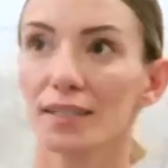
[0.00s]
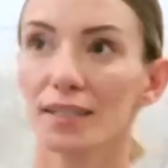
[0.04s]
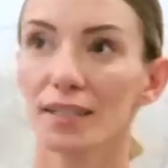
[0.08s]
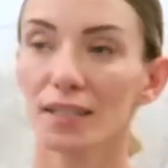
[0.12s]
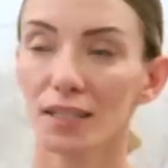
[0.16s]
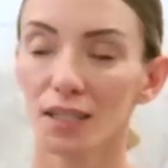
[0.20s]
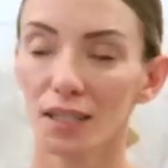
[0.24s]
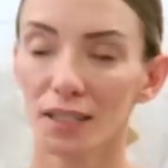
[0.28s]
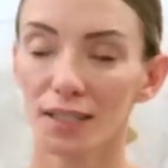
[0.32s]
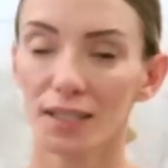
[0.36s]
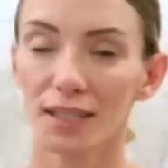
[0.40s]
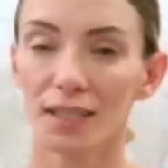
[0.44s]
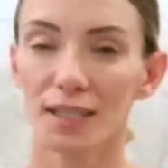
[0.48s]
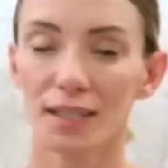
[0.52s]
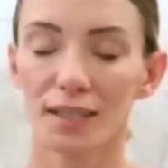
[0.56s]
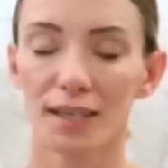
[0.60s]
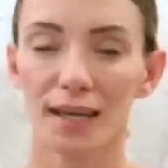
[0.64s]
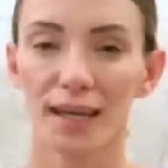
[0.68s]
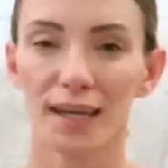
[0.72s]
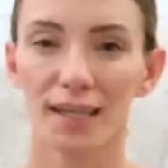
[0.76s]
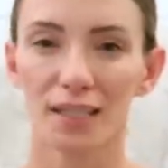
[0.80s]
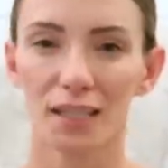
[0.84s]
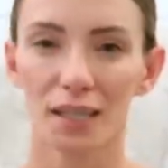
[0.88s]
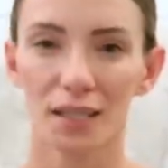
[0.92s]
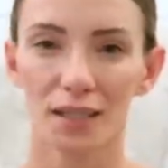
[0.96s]
and in Ikea they
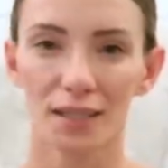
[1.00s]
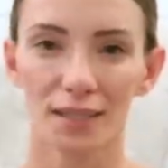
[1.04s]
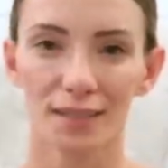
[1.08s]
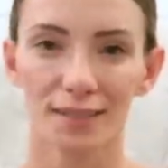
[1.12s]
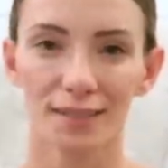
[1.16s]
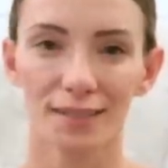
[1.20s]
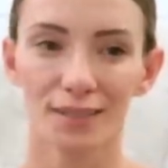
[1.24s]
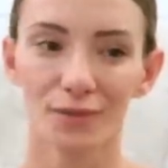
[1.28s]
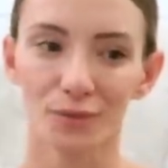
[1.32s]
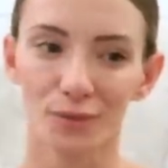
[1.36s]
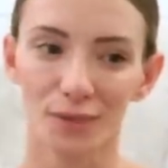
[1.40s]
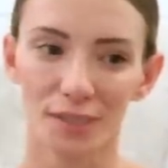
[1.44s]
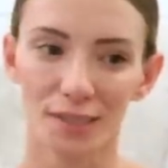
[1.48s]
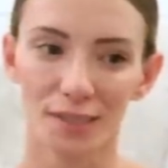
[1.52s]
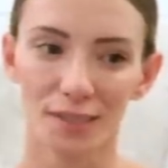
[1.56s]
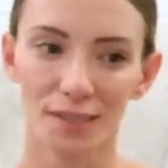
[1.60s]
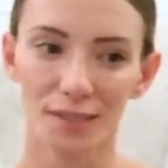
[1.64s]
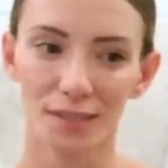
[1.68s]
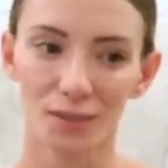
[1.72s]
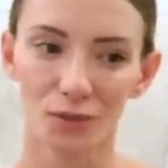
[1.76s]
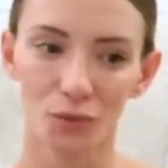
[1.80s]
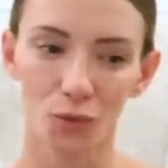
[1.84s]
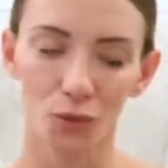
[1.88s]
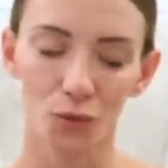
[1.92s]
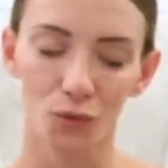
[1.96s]
had like this little
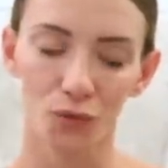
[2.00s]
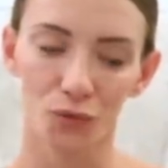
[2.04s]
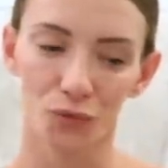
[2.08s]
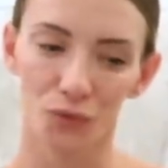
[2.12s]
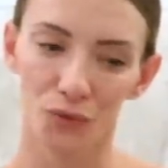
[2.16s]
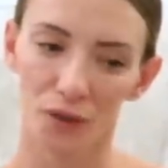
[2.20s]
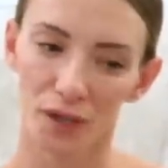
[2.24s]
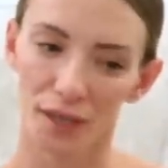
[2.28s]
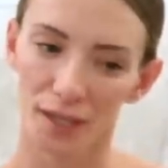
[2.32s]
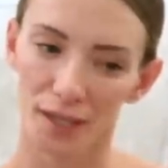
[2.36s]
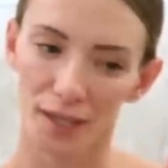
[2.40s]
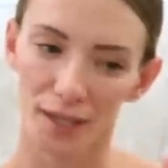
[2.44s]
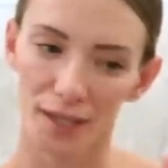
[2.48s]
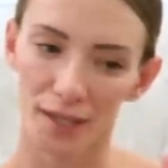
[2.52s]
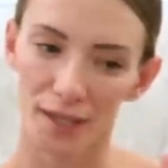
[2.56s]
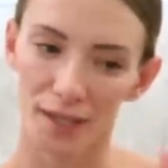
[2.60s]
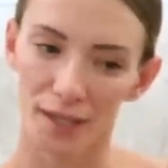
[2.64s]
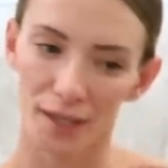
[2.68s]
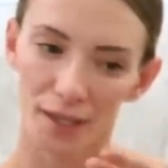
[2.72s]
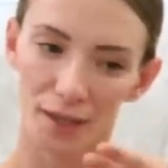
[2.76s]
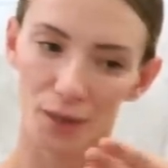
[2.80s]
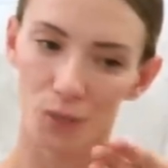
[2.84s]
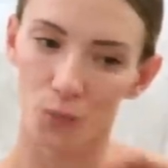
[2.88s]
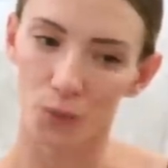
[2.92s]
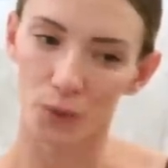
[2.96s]
sort of
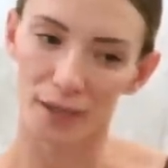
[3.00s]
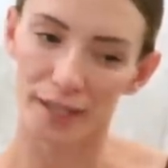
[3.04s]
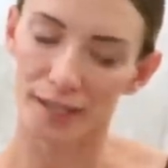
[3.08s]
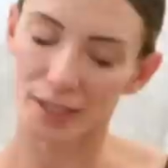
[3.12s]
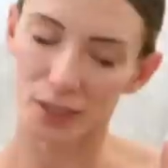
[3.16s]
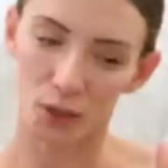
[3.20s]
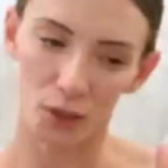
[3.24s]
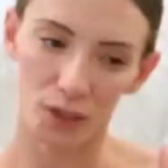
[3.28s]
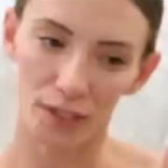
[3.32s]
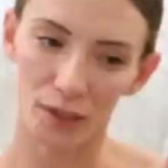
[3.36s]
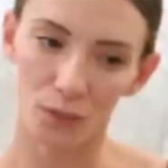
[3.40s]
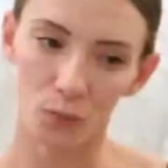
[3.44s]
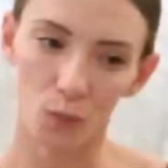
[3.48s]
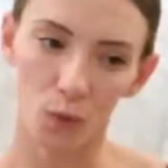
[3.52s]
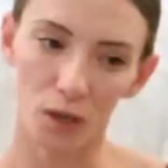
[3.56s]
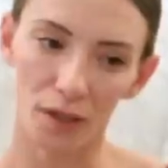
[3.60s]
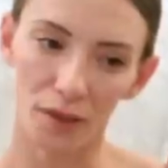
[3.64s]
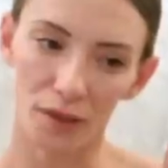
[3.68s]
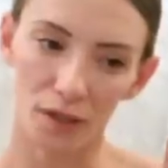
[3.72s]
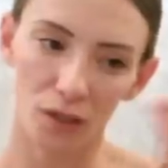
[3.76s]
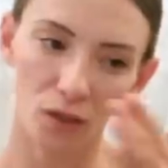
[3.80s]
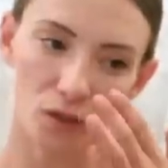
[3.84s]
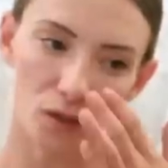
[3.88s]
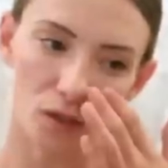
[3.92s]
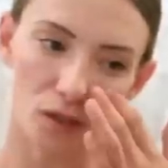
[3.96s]
weird looking
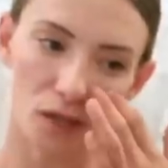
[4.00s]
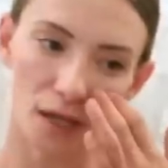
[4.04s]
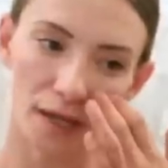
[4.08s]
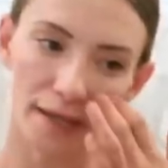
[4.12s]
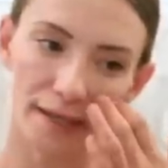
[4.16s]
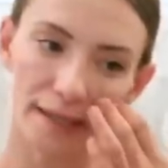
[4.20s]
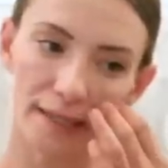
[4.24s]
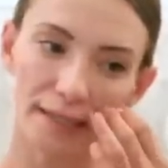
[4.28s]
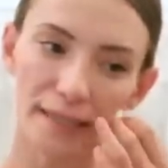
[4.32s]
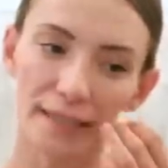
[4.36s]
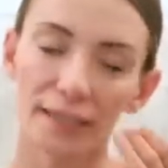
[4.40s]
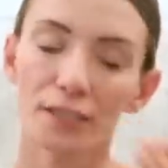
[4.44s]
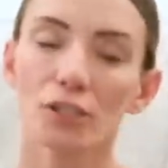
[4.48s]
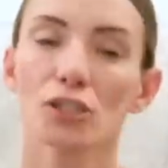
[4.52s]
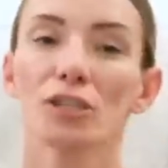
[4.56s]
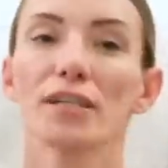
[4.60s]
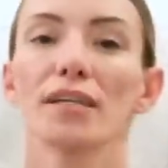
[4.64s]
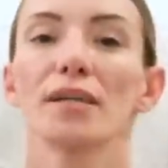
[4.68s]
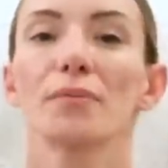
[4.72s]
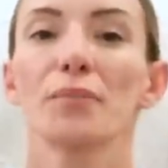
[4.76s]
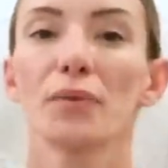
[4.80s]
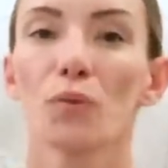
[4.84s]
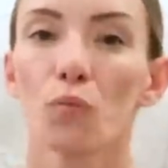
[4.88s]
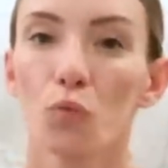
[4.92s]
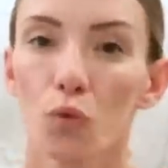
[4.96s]
one that looked like
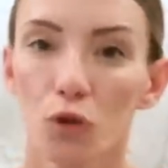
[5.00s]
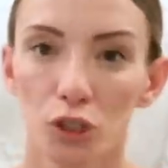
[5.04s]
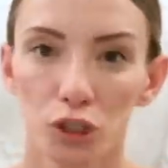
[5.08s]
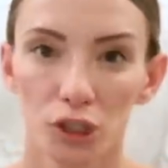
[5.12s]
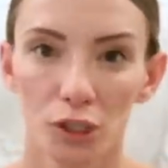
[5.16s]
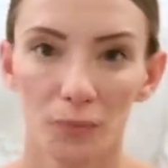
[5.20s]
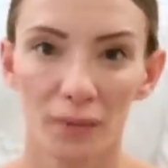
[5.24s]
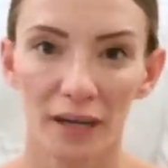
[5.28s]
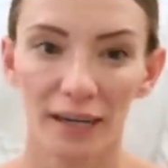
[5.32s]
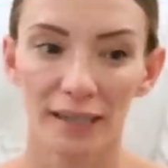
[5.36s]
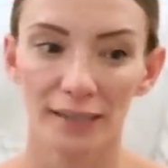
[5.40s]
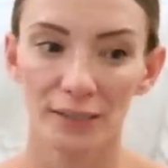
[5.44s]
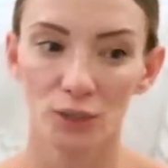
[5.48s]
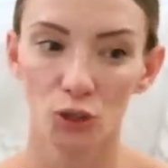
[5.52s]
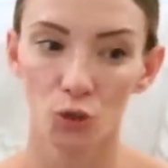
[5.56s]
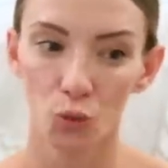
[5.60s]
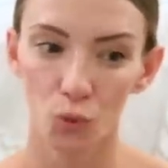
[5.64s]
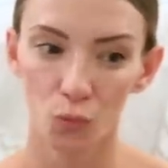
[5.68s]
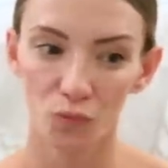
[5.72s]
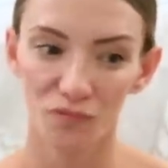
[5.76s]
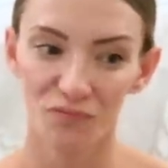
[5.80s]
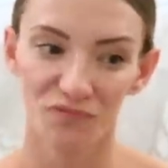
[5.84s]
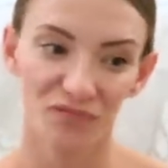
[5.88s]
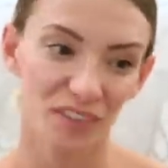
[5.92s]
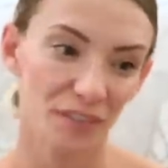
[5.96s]
literally it had been washed about
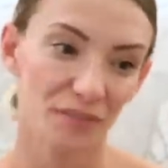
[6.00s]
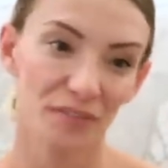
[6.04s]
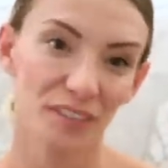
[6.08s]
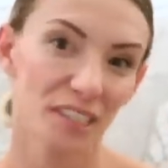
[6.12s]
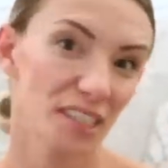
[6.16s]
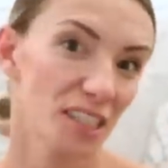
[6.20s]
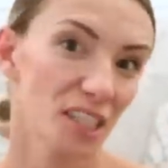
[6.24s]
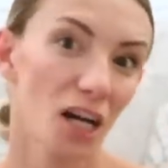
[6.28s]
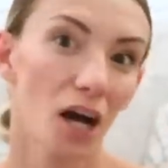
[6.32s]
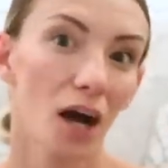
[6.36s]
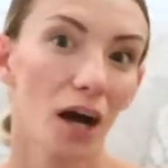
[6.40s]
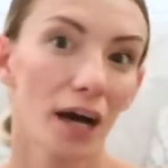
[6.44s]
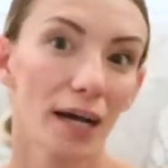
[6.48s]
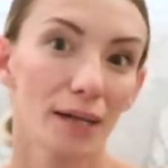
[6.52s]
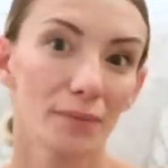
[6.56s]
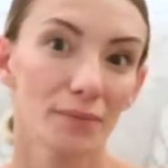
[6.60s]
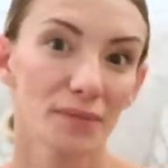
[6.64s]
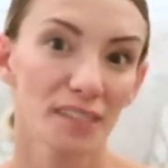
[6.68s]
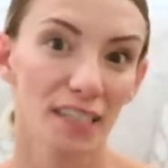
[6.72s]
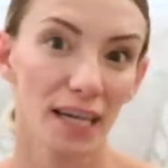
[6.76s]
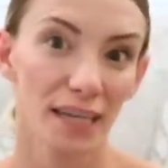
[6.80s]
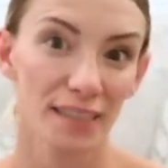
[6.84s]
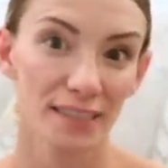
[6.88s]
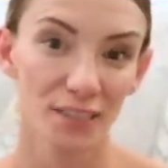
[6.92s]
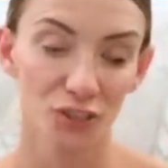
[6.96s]
50
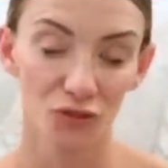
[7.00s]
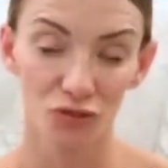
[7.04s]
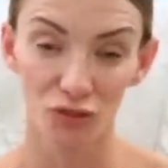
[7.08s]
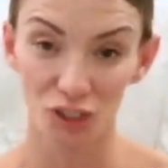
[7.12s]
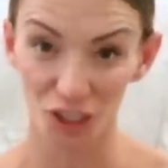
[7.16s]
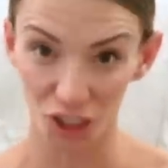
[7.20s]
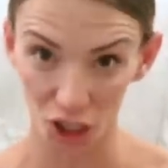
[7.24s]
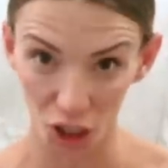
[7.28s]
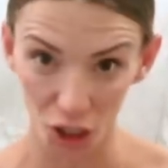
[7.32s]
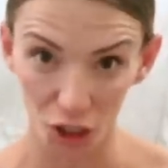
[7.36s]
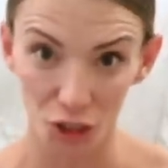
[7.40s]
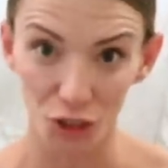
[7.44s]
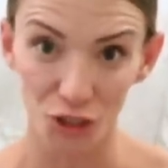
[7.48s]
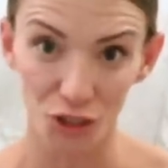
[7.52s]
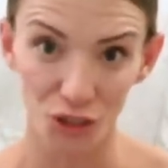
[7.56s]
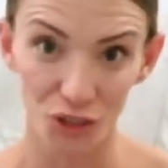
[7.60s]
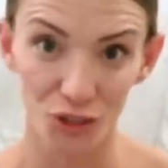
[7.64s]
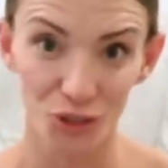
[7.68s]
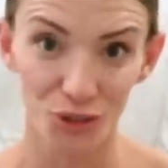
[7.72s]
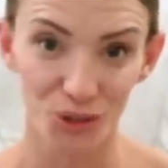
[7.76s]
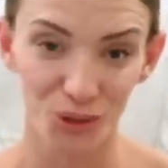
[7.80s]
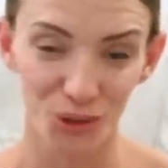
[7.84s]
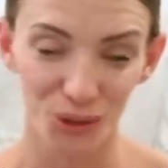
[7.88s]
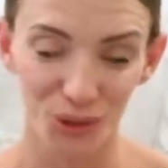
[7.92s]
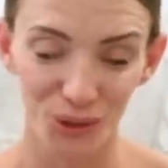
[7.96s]
times and returned to the
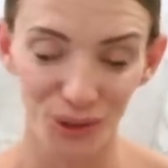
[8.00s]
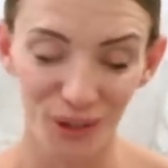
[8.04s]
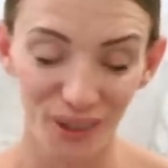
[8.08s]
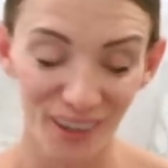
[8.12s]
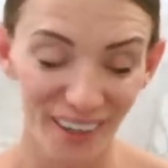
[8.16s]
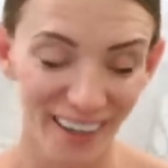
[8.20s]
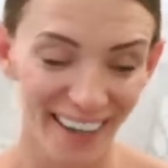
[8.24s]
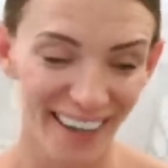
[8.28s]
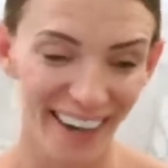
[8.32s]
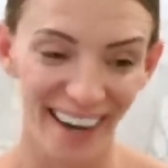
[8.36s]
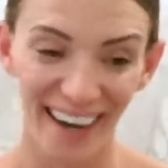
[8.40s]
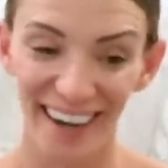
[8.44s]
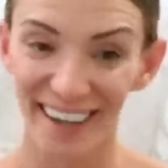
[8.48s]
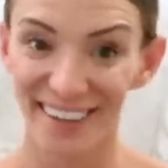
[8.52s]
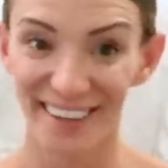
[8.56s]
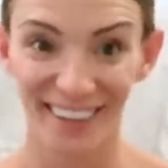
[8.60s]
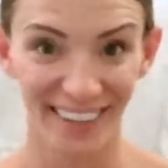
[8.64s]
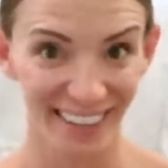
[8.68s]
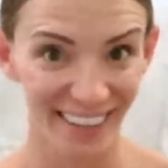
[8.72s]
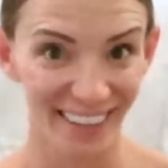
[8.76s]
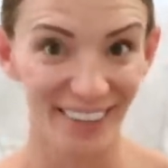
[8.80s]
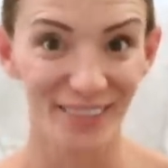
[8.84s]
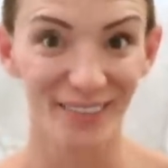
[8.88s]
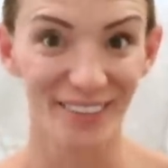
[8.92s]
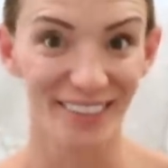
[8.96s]
store. I
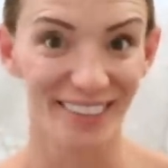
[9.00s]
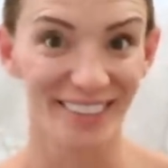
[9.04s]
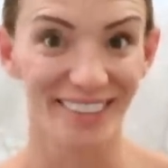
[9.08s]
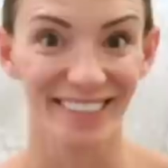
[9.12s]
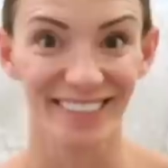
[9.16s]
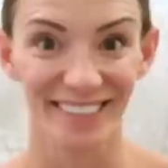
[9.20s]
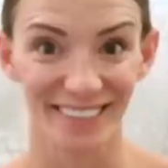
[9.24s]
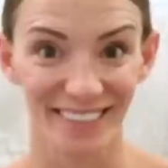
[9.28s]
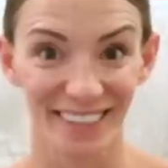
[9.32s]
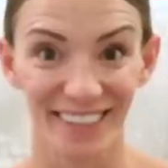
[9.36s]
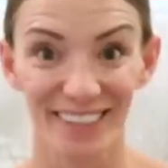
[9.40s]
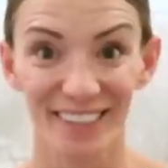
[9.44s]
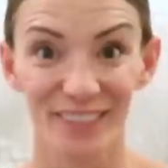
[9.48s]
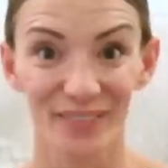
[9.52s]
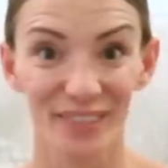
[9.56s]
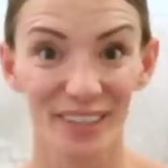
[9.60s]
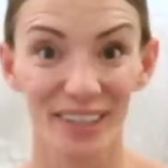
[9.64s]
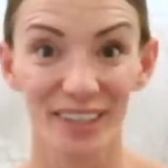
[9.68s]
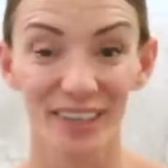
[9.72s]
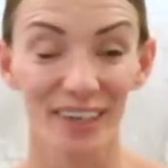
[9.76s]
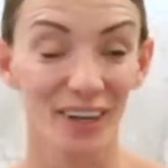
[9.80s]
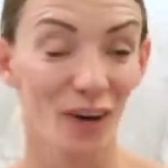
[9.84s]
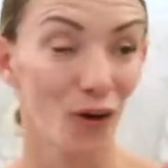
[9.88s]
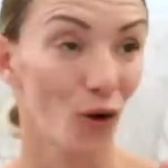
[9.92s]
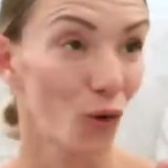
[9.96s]
think it was the design of
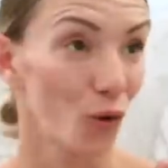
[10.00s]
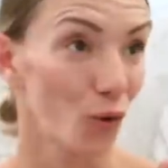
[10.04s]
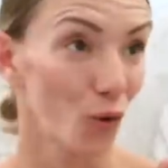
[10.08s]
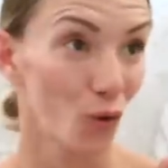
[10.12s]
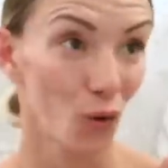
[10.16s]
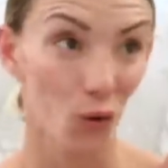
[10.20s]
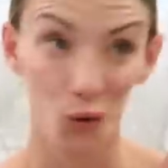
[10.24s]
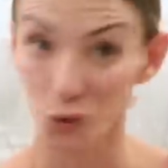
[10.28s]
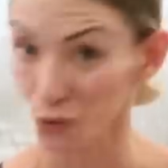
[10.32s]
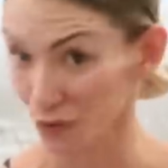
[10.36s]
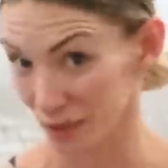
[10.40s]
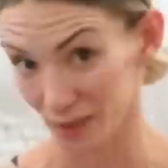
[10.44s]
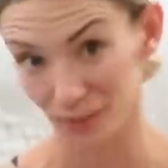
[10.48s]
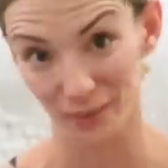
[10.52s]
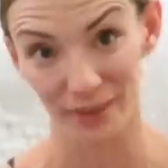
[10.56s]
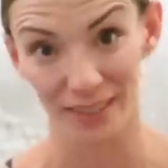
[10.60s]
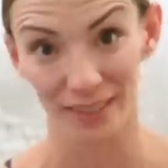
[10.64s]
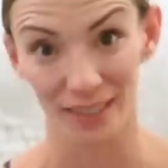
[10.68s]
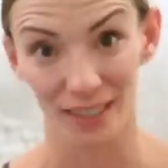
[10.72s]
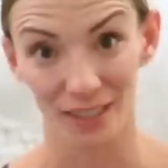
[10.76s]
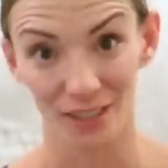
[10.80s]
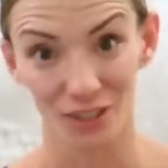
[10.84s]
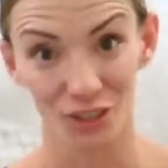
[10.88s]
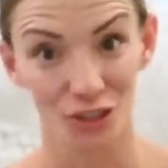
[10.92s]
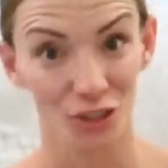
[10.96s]
it, or it's
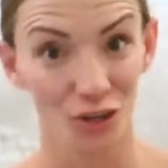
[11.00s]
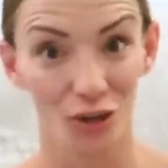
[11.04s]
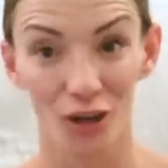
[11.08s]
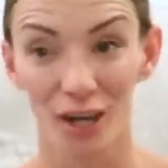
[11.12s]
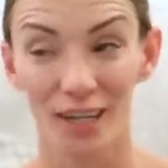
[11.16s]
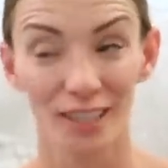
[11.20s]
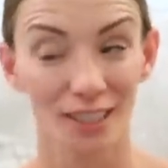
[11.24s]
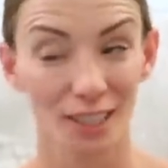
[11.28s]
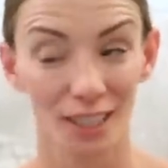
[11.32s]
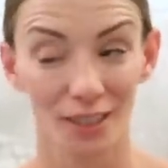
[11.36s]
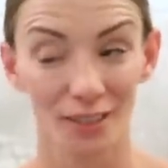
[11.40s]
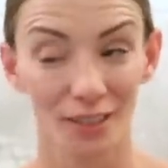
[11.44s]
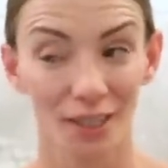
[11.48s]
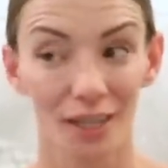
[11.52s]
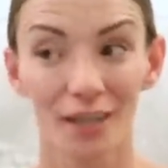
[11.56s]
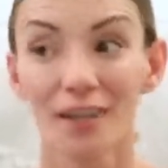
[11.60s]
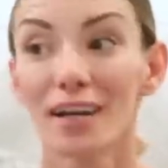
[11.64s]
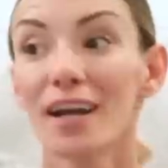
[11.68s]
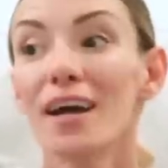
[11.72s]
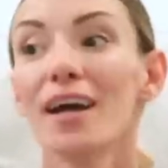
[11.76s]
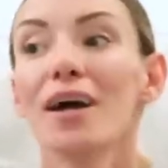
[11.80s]
been touched a lot, I don't know,